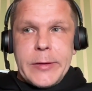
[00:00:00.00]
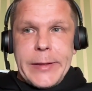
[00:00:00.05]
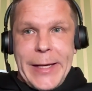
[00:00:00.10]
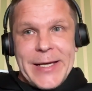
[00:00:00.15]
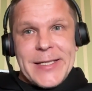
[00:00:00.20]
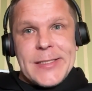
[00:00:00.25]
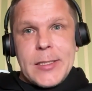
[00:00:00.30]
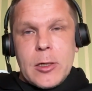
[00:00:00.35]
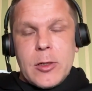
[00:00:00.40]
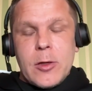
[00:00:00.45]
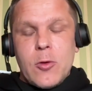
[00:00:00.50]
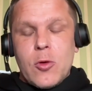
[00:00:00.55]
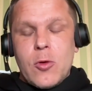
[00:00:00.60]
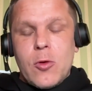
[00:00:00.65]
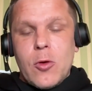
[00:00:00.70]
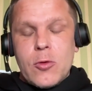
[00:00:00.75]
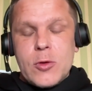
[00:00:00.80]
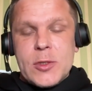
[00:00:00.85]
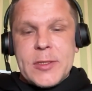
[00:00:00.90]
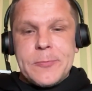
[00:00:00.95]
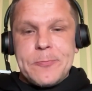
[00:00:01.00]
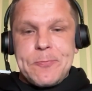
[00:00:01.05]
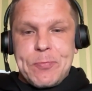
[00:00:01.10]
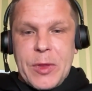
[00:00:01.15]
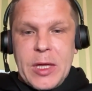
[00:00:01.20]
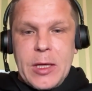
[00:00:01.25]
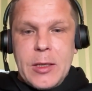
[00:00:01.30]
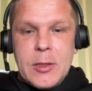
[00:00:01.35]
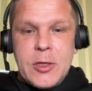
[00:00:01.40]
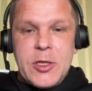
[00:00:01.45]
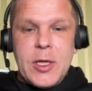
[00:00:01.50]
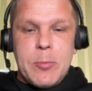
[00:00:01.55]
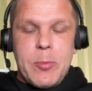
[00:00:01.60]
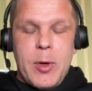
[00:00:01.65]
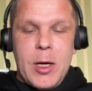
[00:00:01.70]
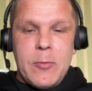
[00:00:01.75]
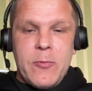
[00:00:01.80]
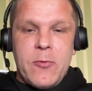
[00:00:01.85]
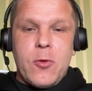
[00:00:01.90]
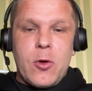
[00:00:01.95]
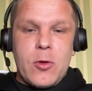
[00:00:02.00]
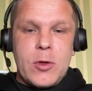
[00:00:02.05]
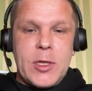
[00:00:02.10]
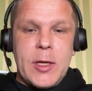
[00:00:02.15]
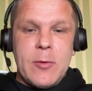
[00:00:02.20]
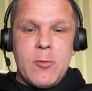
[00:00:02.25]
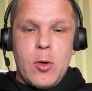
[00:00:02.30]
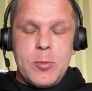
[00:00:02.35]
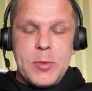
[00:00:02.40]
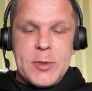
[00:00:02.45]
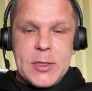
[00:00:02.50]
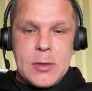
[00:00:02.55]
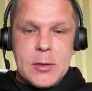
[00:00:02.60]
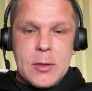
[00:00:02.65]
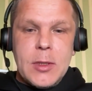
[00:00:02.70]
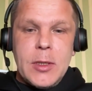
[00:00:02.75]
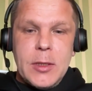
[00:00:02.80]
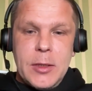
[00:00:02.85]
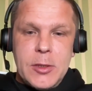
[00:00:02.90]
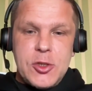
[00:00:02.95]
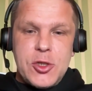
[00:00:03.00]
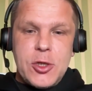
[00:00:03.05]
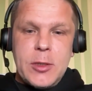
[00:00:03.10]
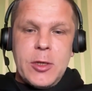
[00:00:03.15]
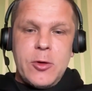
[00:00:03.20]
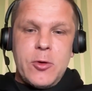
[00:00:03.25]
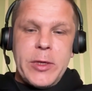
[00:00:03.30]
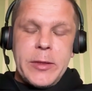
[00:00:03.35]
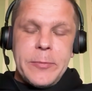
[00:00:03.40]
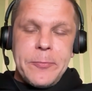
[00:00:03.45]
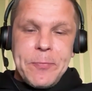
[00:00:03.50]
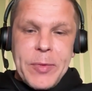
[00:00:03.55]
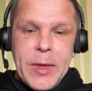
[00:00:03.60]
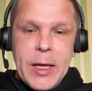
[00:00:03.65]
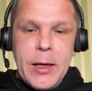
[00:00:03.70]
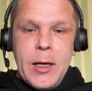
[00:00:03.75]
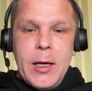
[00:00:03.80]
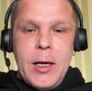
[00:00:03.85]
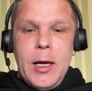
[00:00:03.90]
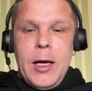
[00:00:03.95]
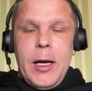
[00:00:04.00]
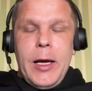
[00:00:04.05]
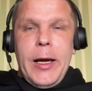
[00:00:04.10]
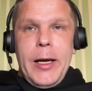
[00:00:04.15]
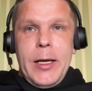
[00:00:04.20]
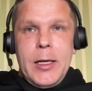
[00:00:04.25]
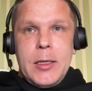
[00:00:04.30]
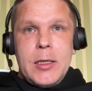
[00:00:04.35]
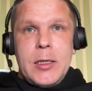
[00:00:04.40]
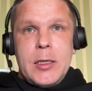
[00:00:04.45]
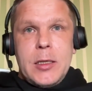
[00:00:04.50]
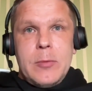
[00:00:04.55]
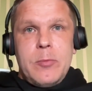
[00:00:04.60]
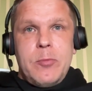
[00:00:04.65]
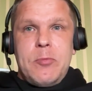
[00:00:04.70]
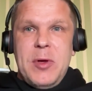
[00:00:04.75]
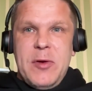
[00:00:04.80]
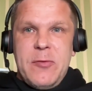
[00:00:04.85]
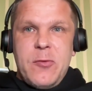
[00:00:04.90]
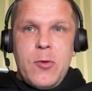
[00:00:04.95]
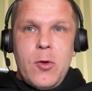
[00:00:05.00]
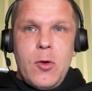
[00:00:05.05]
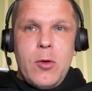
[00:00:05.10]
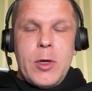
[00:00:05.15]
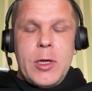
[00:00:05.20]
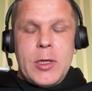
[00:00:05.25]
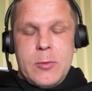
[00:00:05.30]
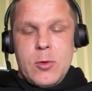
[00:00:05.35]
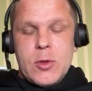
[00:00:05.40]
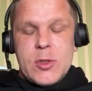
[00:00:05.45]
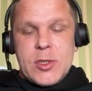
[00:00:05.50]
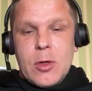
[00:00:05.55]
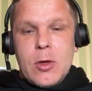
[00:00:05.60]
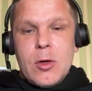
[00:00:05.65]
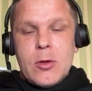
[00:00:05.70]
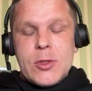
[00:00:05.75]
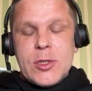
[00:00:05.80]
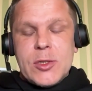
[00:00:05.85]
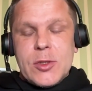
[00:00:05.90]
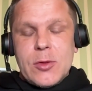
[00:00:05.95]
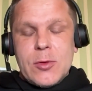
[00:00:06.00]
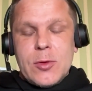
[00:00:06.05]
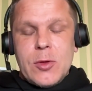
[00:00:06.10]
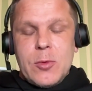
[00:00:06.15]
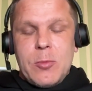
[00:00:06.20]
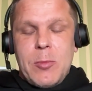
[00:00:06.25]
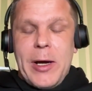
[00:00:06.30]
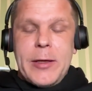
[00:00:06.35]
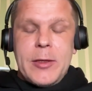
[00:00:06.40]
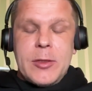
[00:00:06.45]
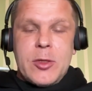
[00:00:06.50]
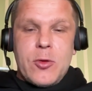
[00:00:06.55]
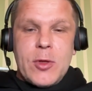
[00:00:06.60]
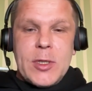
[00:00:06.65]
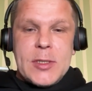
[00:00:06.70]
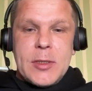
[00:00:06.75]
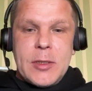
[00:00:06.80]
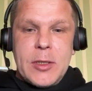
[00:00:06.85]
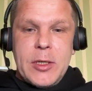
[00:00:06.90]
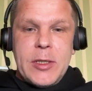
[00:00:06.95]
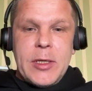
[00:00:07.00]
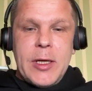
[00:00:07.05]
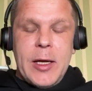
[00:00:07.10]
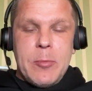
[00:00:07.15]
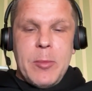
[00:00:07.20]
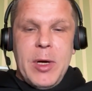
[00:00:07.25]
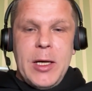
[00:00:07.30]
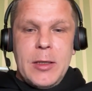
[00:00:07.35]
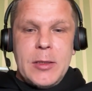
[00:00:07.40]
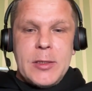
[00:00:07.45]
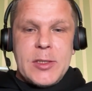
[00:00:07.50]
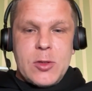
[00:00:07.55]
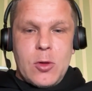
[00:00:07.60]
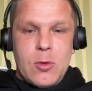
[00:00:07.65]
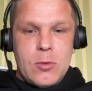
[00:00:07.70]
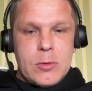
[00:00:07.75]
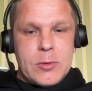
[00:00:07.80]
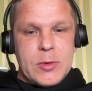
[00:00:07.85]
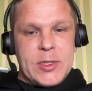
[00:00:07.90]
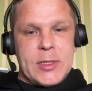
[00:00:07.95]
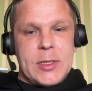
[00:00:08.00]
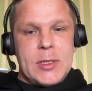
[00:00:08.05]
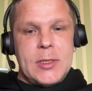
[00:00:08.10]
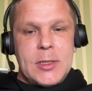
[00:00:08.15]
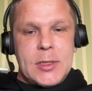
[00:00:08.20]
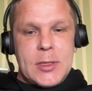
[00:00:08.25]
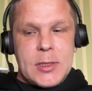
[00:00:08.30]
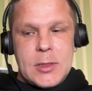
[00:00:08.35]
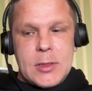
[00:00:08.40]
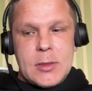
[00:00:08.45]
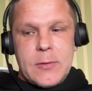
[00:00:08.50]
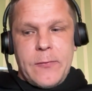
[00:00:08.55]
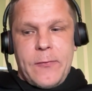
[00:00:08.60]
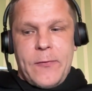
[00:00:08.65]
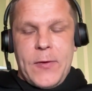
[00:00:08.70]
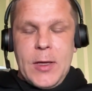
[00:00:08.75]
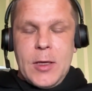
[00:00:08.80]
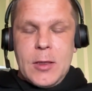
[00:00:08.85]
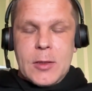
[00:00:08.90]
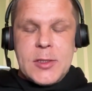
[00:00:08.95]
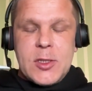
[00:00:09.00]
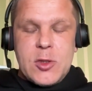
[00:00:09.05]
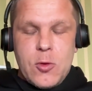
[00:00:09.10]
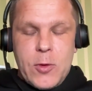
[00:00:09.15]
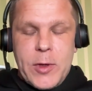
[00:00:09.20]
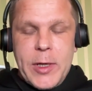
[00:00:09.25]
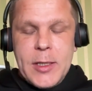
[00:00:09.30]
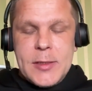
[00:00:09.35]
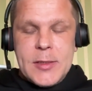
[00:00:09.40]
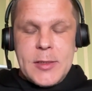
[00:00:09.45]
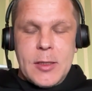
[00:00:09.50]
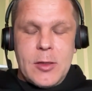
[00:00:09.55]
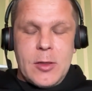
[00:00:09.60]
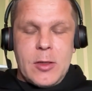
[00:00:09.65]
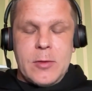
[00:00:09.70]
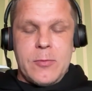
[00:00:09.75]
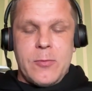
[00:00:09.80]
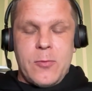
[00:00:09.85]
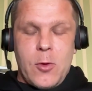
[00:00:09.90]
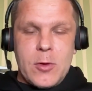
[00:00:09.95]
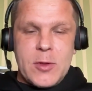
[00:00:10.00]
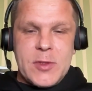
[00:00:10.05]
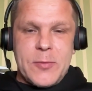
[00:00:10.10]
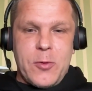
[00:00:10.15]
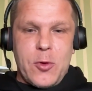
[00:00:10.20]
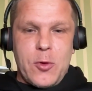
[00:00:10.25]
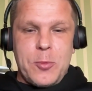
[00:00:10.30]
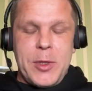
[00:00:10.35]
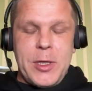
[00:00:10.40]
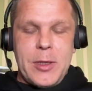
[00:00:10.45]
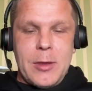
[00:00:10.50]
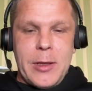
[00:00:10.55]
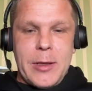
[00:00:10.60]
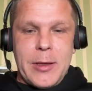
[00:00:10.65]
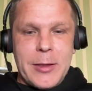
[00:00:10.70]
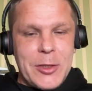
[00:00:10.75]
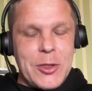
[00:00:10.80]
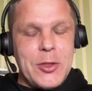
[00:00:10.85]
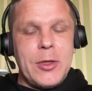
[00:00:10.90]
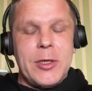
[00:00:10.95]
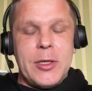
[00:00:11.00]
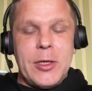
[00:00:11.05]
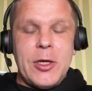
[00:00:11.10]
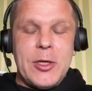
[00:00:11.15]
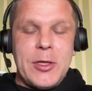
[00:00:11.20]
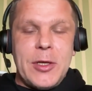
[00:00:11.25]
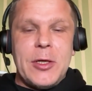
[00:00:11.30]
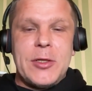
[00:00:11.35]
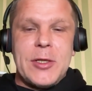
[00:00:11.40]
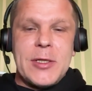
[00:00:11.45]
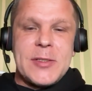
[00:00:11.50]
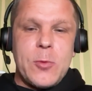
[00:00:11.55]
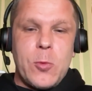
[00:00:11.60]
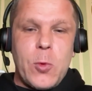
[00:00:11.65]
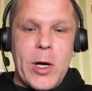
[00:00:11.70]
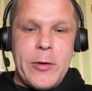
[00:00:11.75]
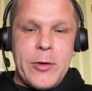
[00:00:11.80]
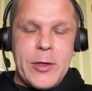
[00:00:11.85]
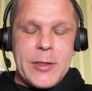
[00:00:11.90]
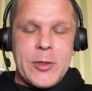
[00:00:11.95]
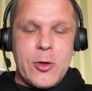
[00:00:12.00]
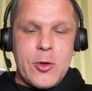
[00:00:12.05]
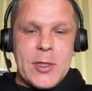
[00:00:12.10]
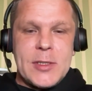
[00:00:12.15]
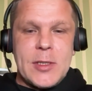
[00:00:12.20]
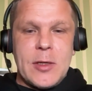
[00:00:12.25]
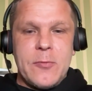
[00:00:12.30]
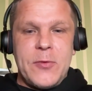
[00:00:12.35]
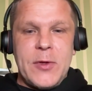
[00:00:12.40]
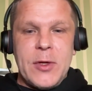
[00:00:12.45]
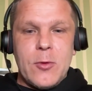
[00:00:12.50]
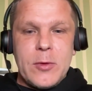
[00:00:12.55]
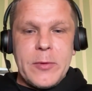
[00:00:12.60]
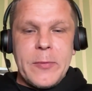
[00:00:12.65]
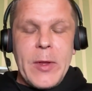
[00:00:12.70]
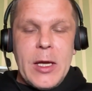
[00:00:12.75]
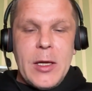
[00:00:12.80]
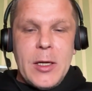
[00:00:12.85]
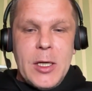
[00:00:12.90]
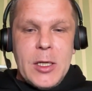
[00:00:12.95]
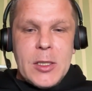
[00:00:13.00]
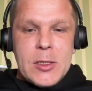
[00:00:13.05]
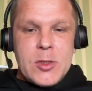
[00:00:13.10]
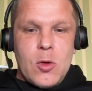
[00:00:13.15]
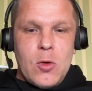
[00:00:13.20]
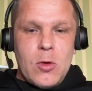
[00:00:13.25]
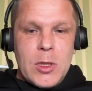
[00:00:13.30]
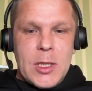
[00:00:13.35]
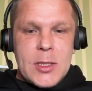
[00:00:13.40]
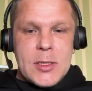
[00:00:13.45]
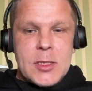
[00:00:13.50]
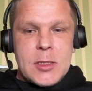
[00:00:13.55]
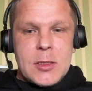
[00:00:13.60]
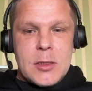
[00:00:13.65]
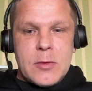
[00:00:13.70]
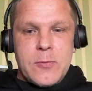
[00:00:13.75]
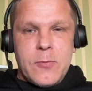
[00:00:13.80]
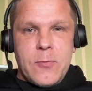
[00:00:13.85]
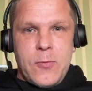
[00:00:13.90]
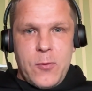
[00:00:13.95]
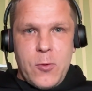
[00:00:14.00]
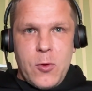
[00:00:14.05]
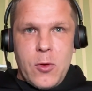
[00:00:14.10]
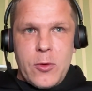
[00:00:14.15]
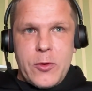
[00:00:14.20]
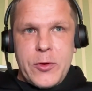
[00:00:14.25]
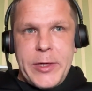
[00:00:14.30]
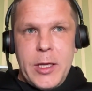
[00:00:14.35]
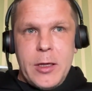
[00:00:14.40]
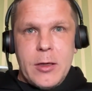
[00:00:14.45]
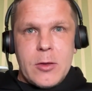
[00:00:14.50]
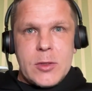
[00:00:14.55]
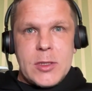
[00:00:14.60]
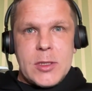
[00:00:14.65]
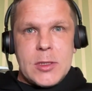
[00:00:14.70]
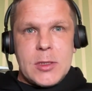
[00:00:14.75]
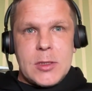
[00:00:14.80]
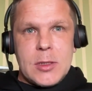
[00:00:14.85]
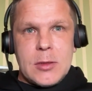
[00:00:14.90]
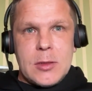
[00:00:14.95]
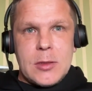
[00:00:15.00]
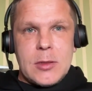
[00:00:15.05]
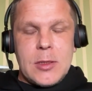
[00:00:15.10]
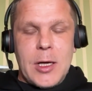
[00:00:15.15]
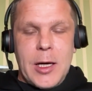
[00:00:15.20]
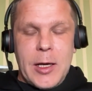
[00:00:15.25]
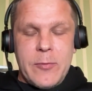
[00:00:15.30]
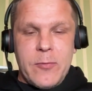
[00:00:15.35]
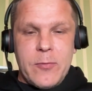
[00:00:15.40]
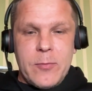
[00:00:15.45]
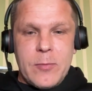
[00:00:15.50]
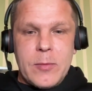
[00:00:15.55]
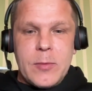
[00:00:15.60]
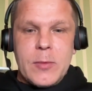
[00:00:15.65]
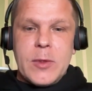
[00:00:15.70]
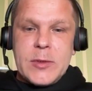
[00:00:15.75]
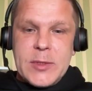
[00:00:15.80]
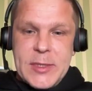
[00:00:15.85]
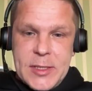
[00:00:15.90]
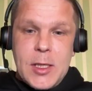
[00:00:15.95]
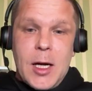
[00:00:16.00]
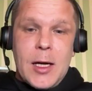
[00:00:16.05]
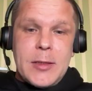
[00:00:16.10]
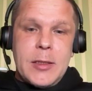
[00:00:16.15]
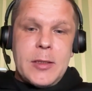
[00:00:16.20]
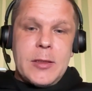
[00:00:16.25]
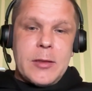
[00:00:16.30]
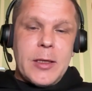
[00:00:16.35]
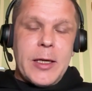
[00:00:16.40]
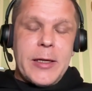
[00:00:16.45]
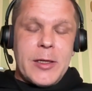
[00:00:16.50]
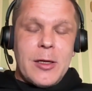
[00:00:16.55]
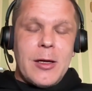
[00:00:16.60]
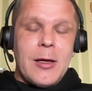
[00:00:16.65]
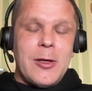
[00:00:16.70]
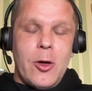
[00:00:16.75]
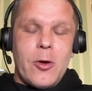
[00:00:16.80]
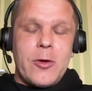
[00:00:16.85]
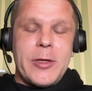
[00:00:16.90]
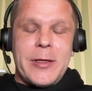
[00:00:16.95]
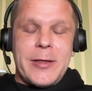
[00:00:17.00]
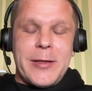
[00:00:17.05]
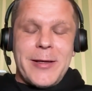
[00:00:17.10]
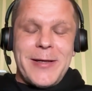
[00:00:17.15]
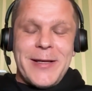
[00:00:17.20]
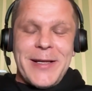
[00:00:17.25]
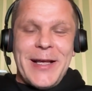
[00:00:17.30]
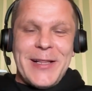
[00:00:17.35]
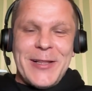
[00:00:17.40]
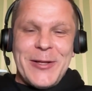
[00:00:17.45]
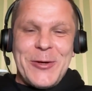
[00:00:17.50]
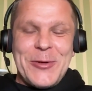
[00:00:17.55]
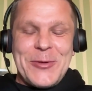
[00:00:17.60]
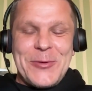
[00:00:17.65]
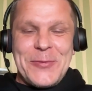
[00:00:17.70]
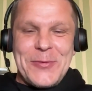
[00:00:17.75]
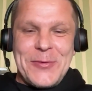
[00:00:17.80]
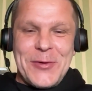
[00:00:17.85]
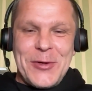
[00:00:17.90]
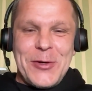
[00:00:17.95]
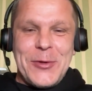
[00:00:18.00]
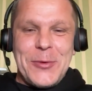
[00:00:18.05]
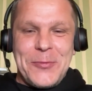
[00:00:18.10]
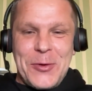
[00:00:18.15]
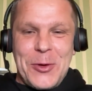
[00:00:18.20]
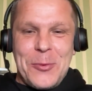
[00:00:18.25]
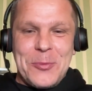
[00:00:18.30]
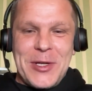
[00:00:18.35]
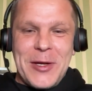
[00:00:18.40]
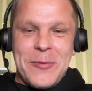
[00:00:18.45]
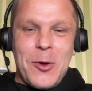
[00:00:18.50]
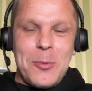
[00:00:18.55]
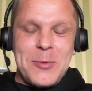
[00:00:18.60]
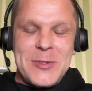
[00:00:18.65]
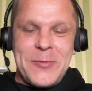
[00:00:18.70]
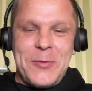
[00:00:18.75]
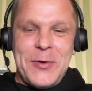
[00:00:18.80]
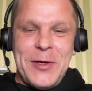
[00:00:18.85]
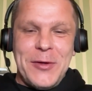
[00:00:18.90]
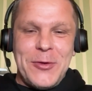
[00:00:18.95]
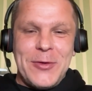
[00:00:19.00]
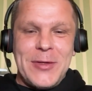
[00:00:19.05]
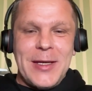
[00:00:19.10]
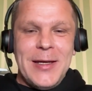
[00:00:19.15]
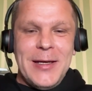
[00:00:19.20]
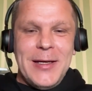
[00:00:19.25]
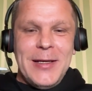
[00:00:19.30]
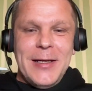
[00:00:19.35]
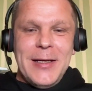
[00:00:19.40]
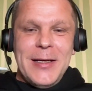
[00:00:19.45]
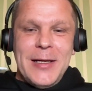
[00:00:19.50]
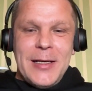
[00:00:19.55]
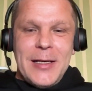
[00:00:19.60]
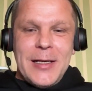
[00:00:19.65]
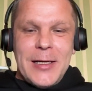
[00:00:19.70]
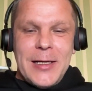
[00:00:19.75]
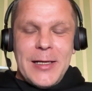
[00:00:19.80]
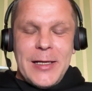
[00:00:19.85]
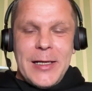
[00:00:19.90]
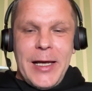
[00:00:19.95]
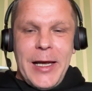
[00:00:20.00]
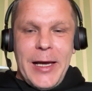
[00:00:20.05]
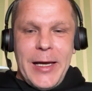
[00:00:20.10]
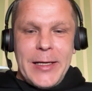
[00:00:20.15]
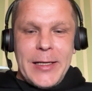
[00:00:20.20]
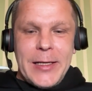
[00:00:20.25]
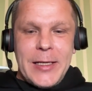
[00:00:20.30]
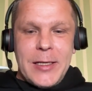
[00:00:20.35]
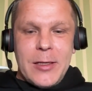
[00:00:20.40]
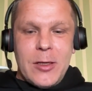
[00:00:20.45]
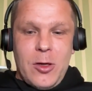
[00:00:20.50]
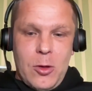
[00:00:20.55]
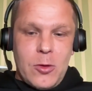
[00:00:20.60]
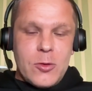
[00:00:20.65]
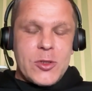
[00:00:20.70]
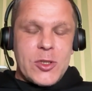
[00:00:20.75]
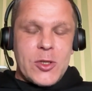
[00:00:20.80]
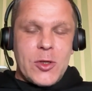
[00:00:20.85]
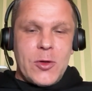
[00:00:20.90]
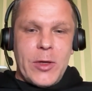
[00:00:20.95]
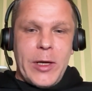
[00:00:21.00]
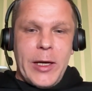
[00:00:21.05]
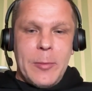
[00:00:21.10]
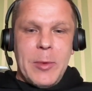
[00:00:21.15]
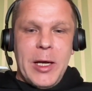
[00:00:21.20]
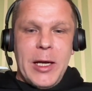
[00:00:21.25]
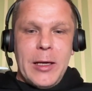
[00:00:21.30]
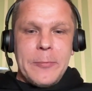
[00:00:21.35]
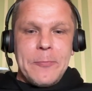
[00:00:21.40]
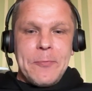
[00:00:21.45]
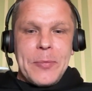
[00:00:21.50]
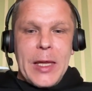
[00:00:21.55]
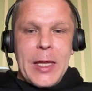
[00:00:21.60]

external course in EPAM for DevOps engineering. And before it was also my interest in ML, so these things together works for me. Like it is a very interesting field. So last 4 years, I'm studying and learning a lot from DevOps field and also ML.